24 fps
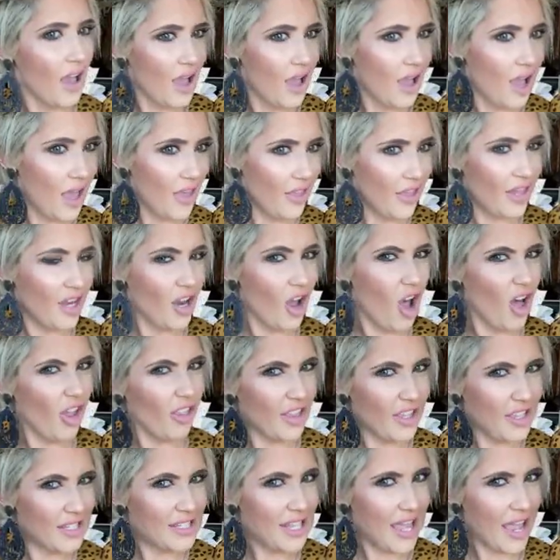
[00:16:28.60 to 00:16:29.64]
And then all
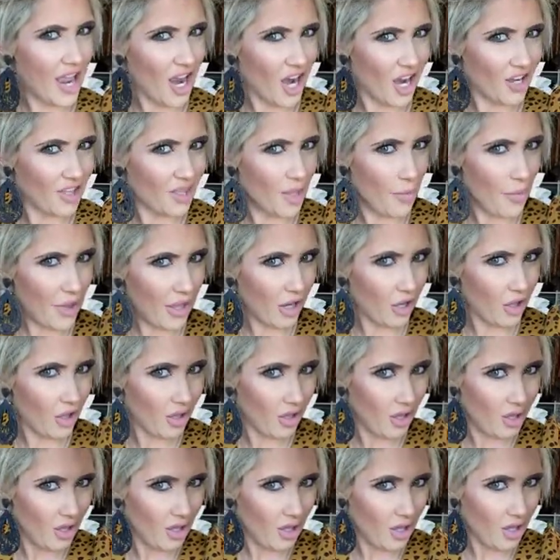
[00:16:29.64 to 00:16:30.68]
this hair in the middle.
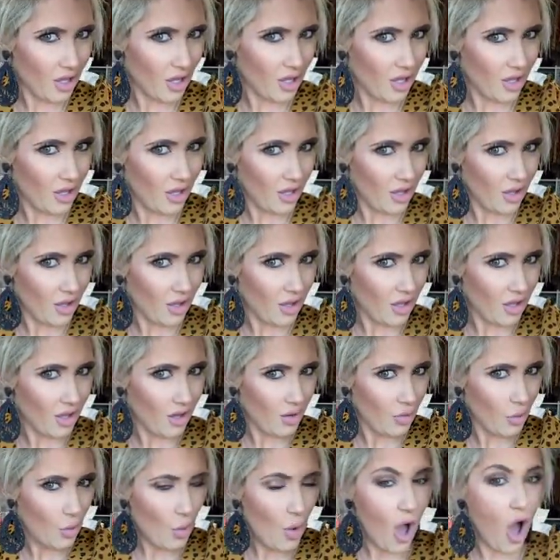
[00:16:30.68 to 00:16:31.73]

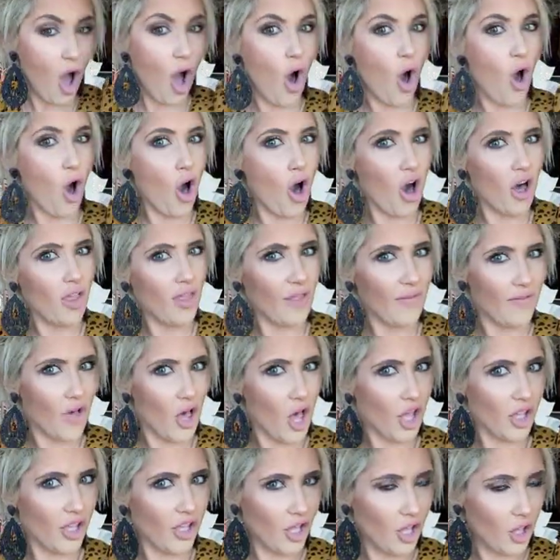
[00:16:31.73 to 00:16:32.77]
You want all the
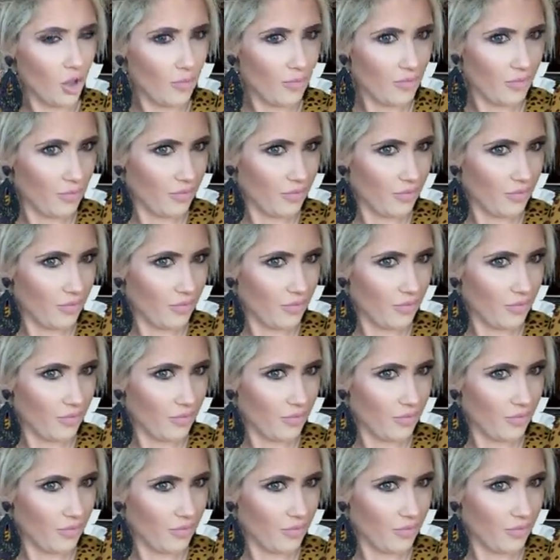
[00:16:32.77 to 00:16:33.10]
volume.